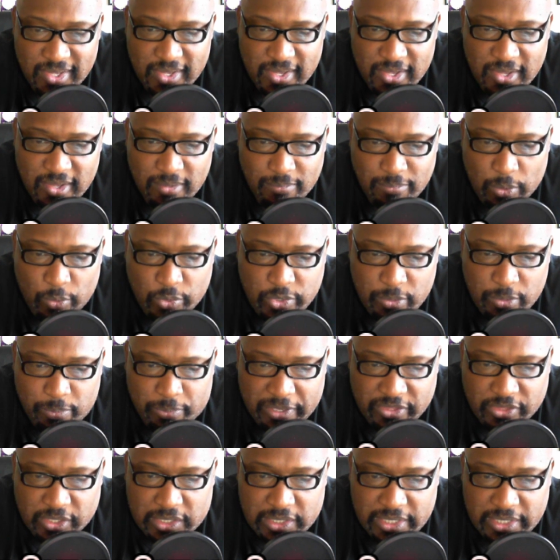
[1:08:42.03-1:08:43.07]
But when you play
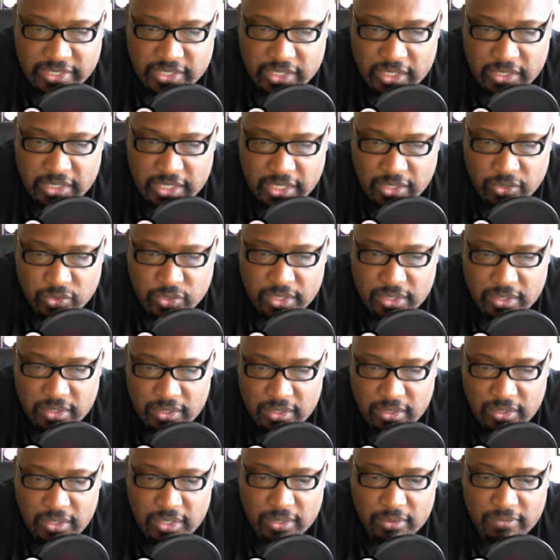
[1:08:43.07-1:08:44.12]
the clit, she continues to
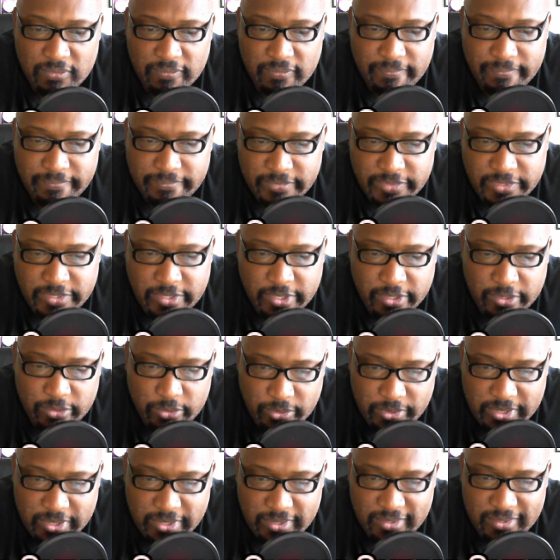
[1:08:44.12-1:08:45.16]
get,
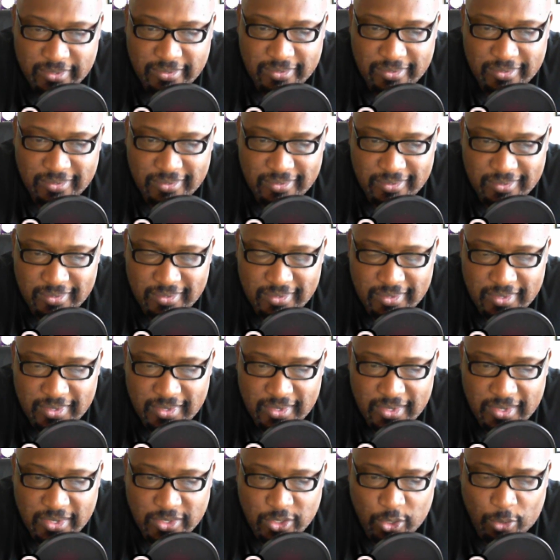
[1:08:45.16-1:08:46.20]
dude,
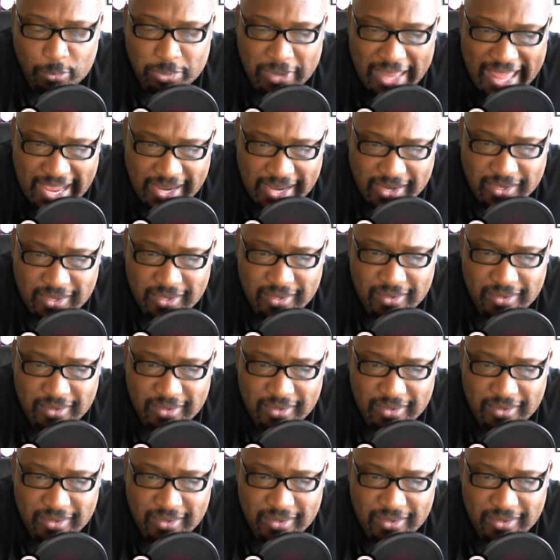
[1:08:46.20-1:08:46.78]
you're black.